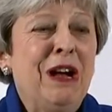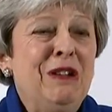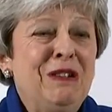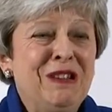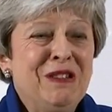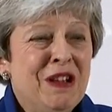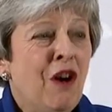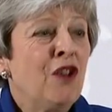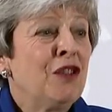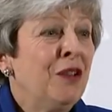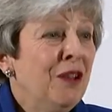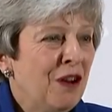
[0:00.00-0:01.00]
Well,
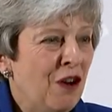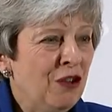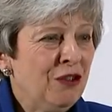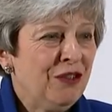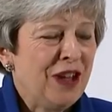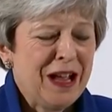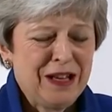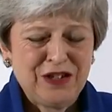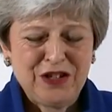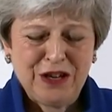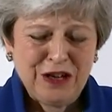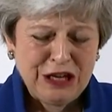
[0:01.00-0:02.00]
on
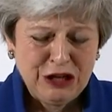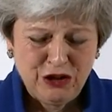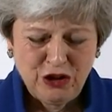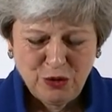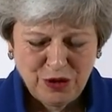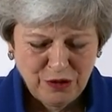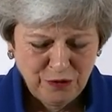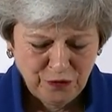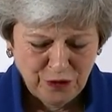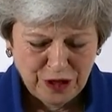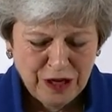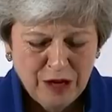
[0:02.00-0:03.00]
that issue
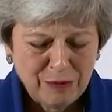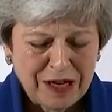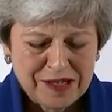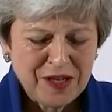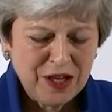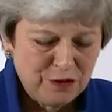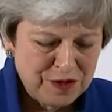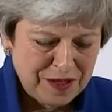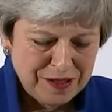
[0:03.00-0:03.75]
of myself,